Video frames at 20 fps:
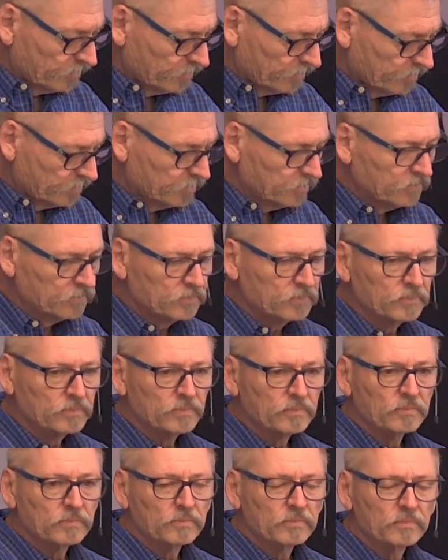
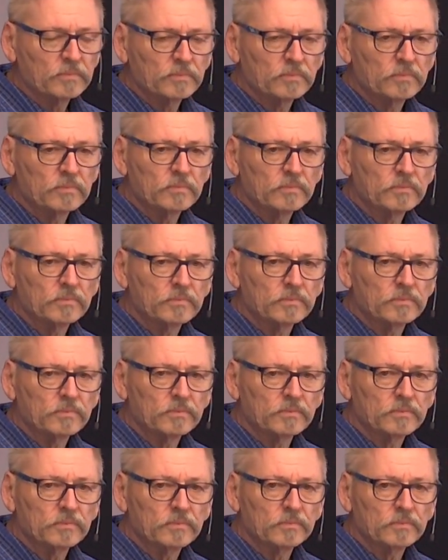
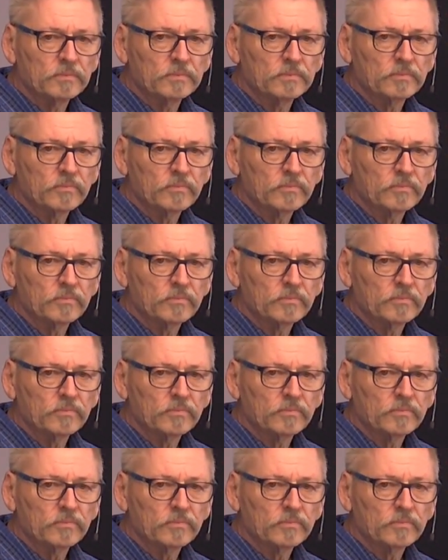Nothing is said.